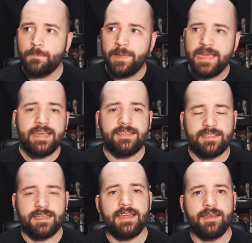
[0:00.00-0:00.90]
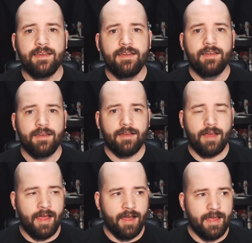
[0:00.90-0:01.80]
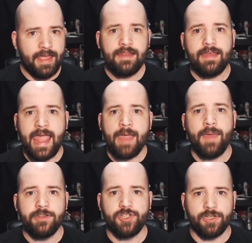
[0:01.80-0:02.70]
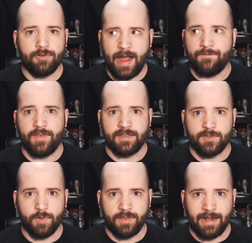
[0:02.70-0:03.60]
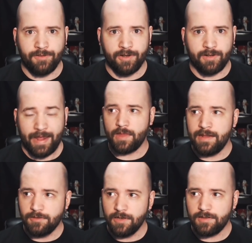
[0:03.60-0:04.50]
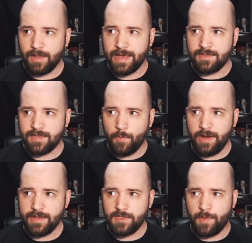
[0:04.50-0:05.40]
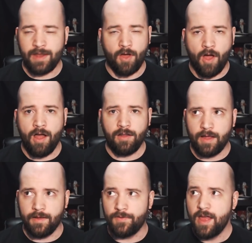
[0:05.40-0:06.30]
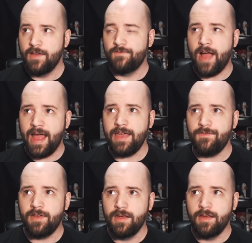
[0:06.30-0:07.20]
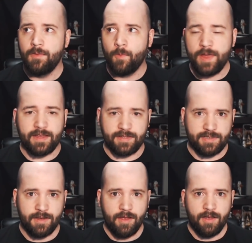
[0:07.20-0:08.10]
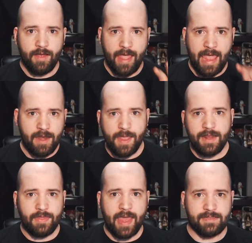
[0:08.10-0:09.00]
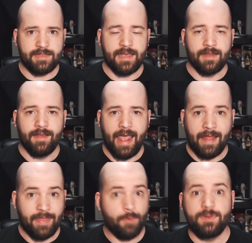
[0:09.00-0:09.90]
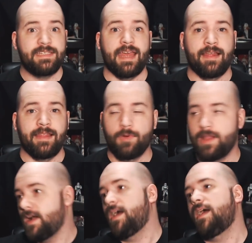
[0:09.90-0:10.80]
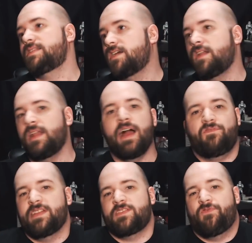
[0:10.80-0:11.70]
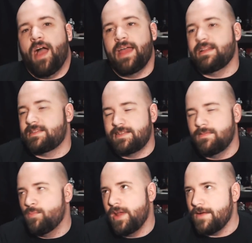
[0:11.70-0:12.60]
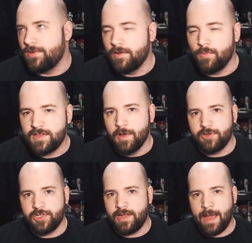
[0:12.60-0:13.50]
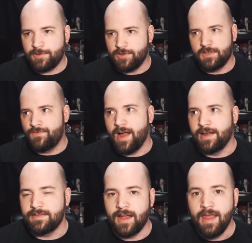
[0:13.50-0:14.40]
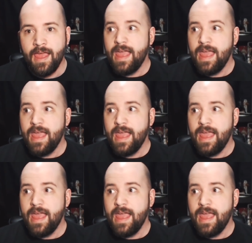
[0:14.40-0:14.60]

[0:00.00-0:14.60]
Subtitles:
PC in-game engine graphics is what that looked like. It looked like someone had spent all of 5 weeks animating that scene, and that was it. And they were like, all right, it's good enough, it's fine, it's whatever, it's motion capture, it's fine, it's done.